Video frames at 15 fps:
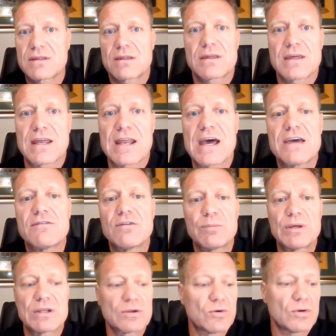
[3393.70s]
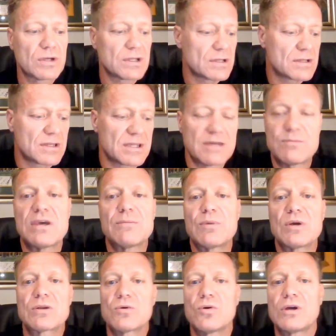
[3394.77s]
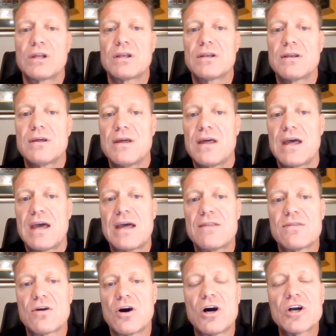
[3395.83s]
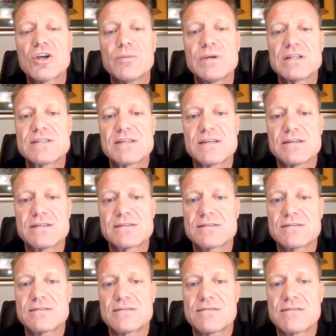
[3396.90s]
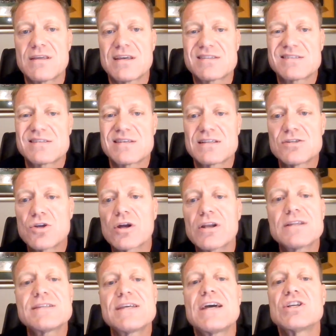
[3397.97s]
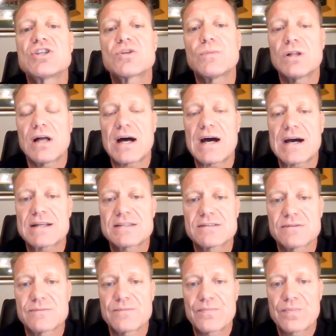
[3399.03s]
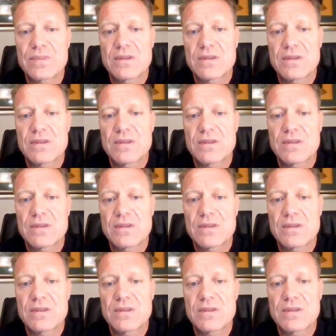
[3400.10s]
can I have a Bitcoin? Give me a Bitcoin. And the argument is, it's not a tangible item.